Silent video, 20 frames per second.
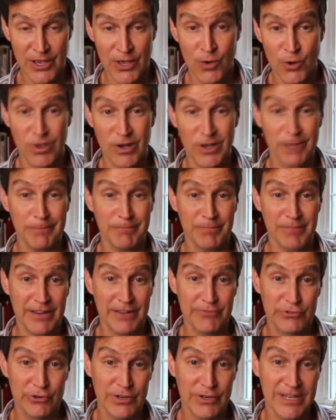Well, I've
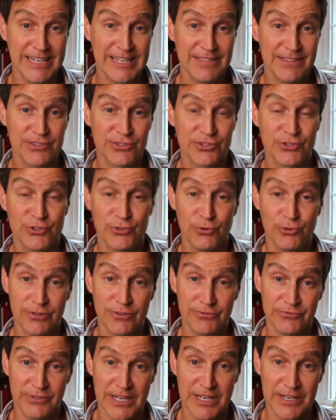created the Soul
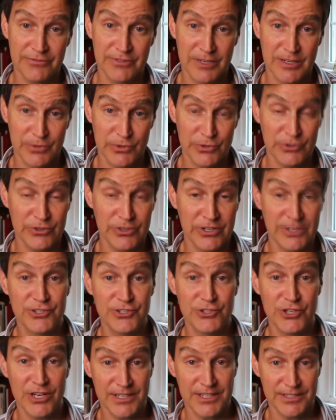of Life community
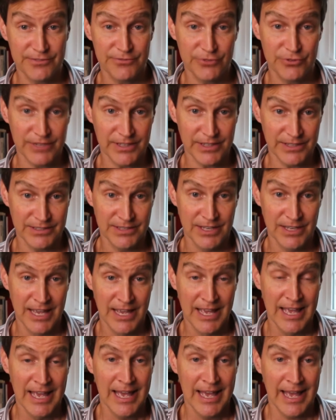just for this.
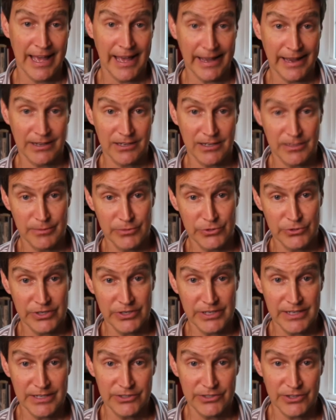At
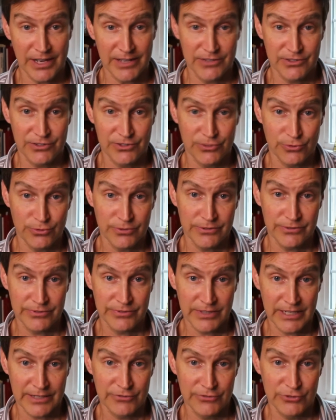
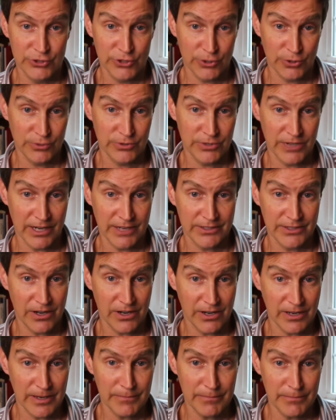
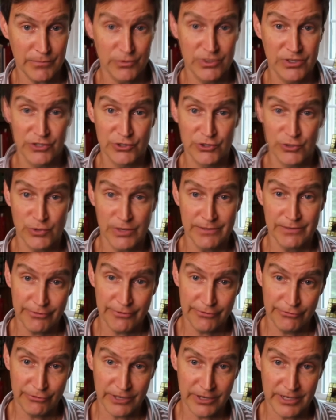community.souloflifeshow.com, you can join for
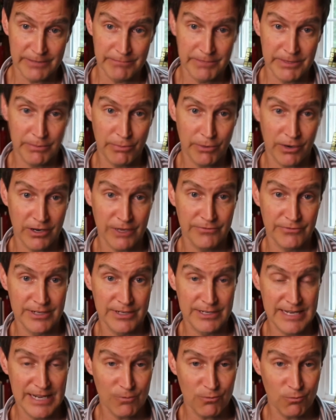free and be part of a
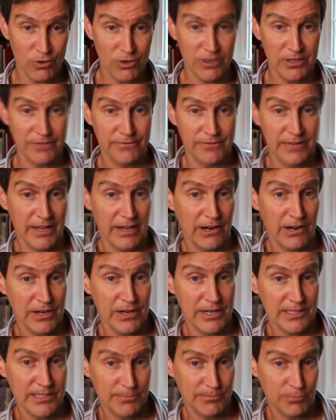network of caring
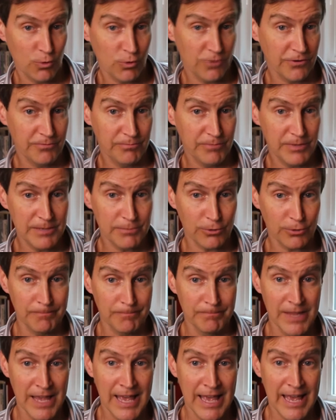and supportive people
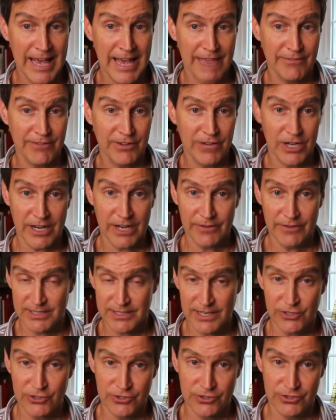having
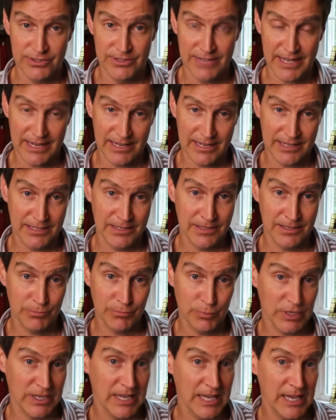conversations that can
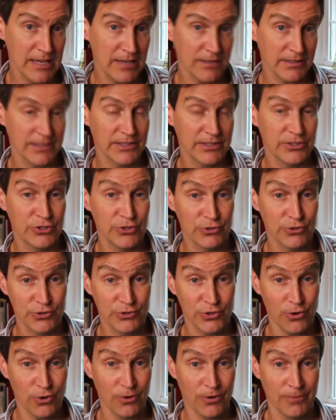bring healing to your
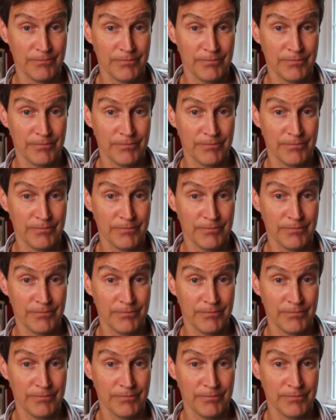soul.